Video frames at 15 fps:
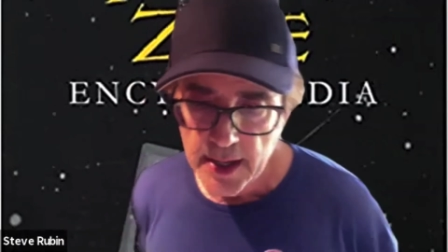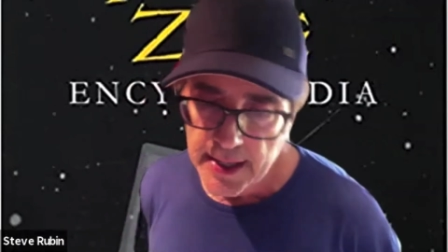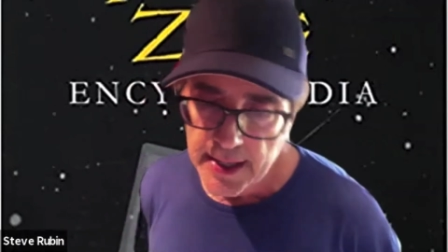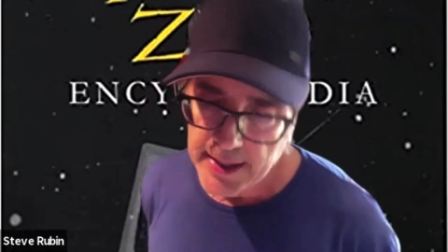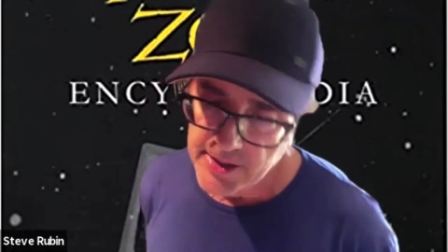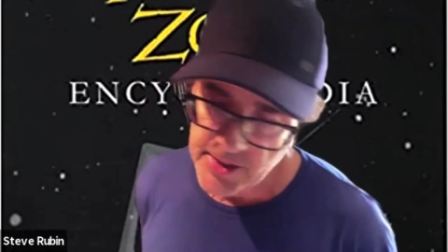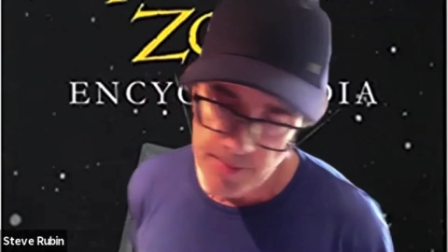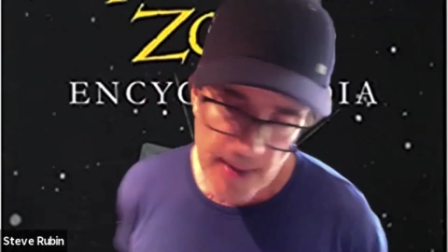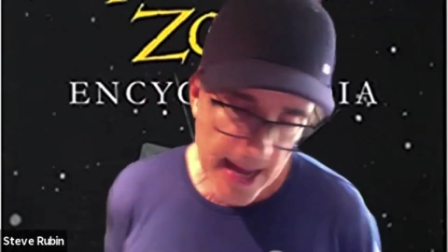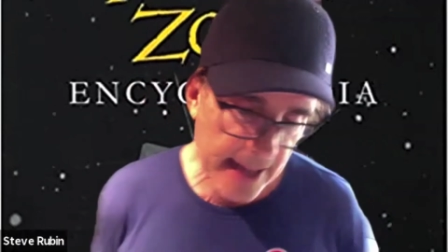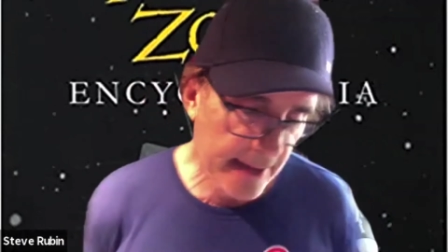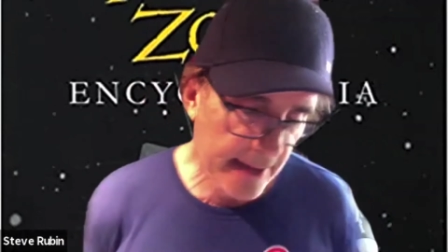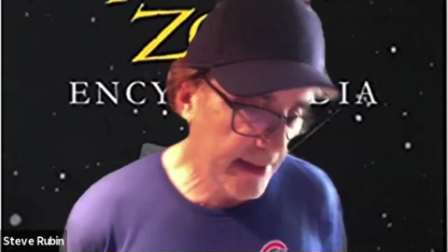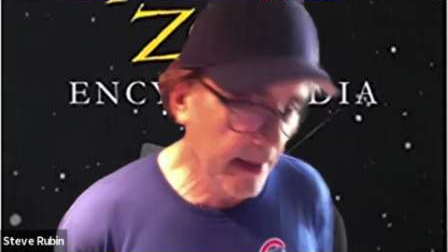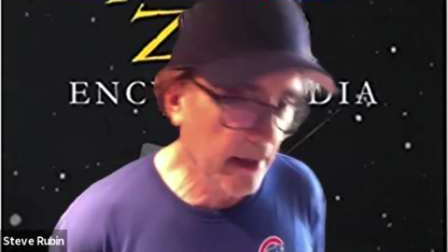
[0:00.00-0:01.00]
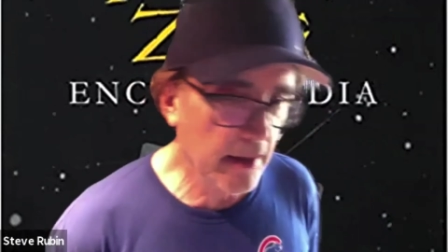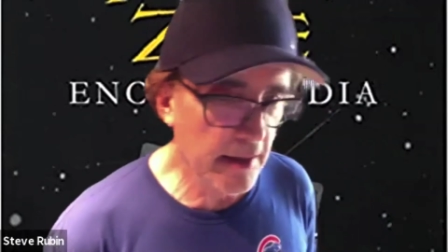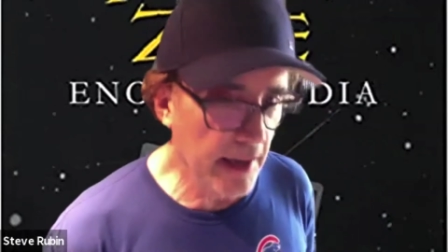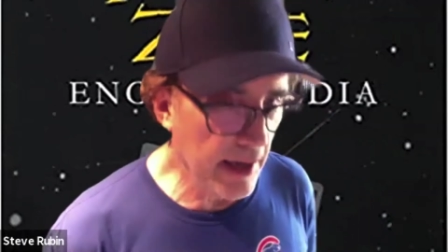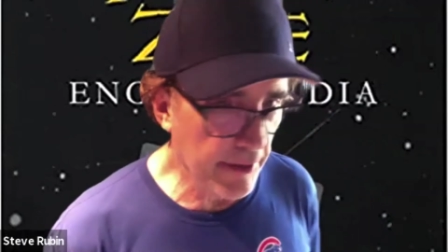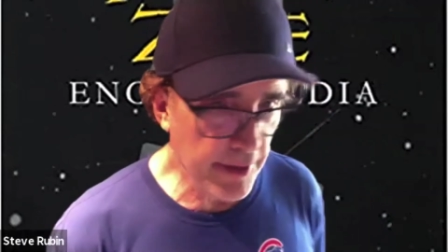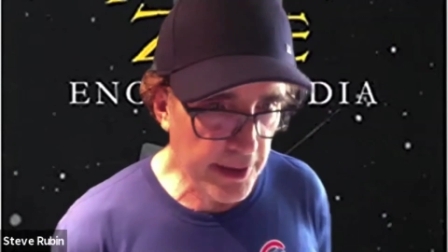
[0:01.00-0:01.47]
it's Matt Dillon
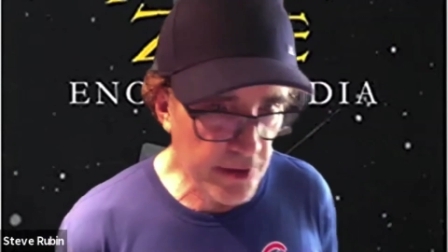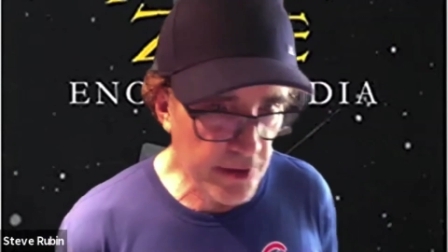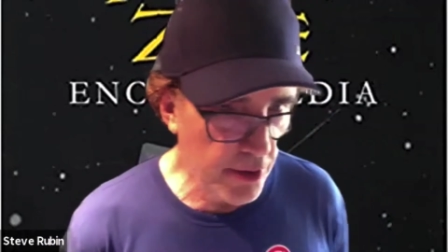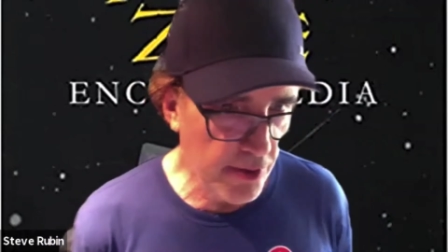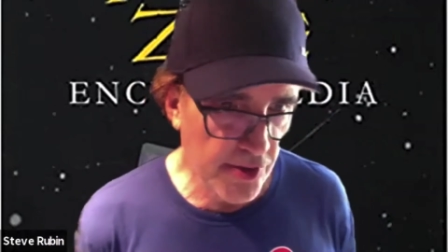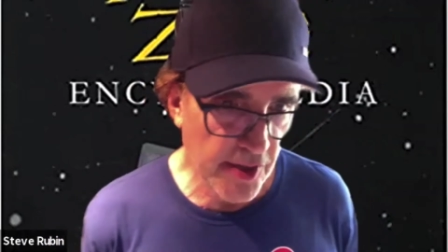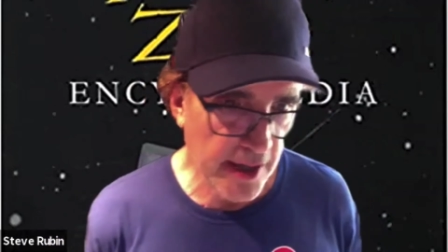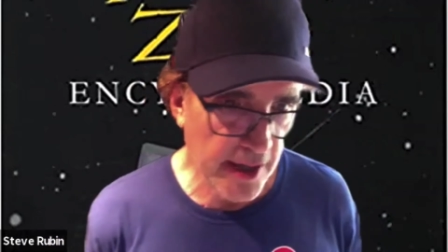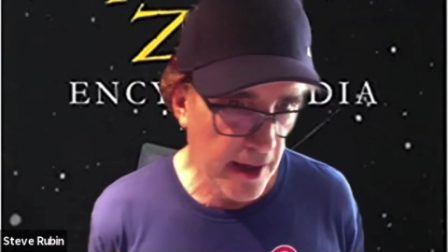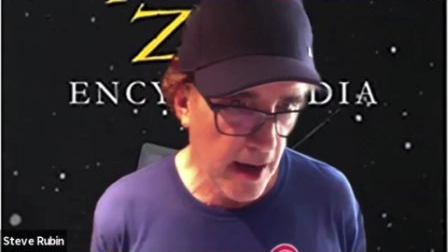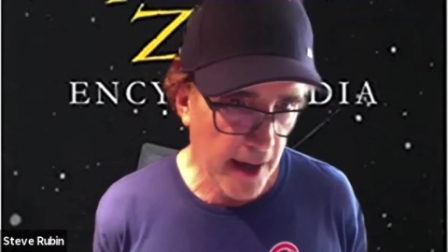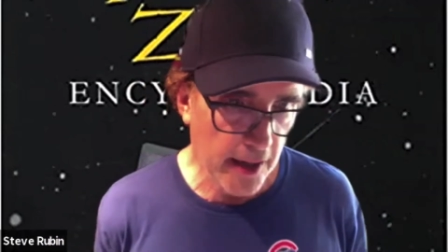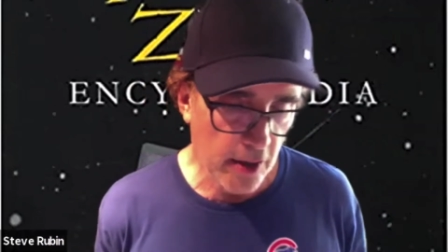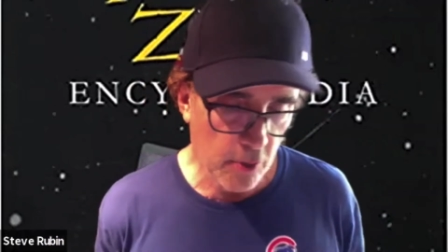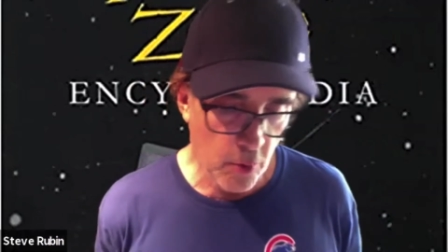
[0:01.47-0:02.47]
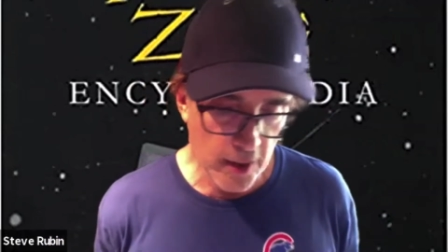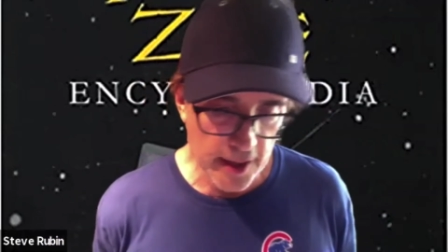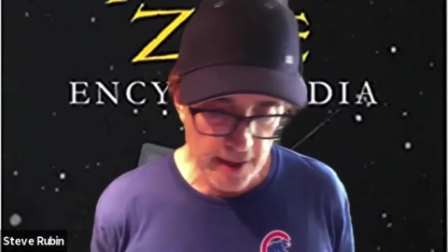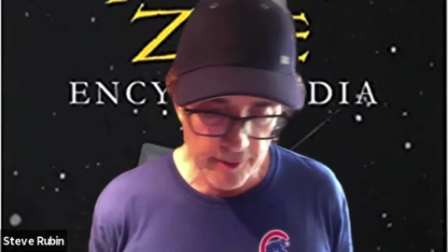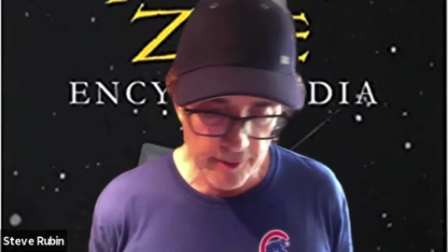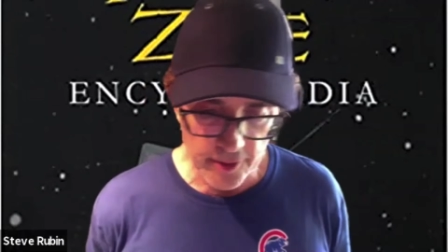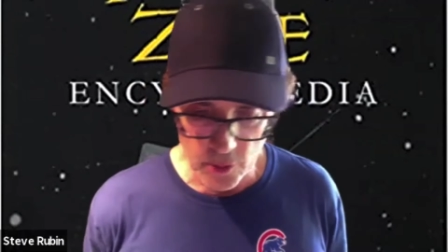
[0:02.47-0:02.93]
every Tuesday night or
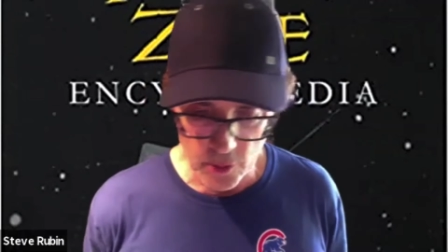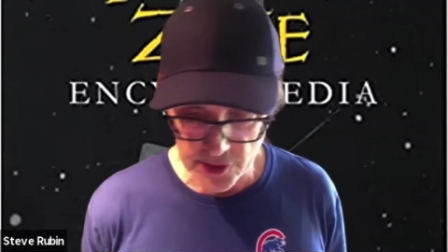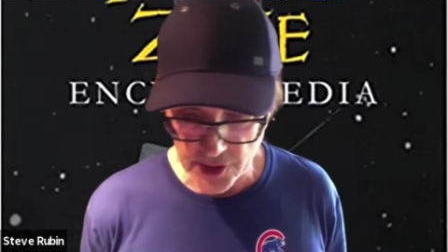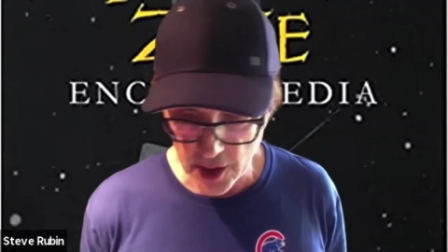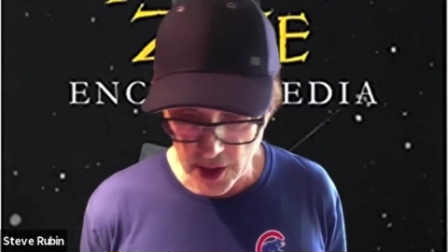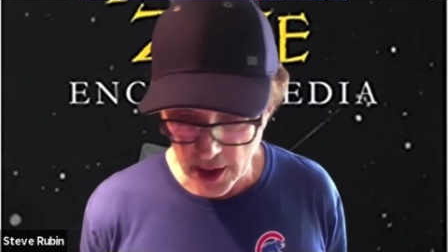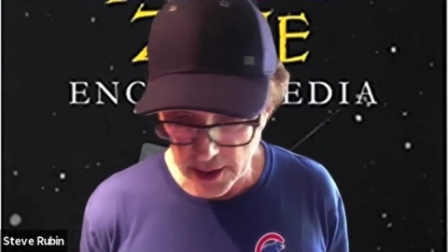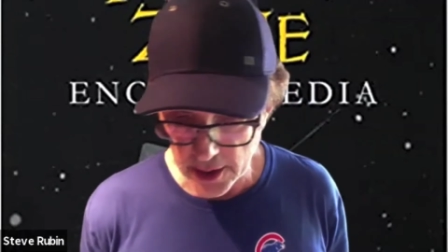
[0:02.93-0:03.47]
whenever it was on.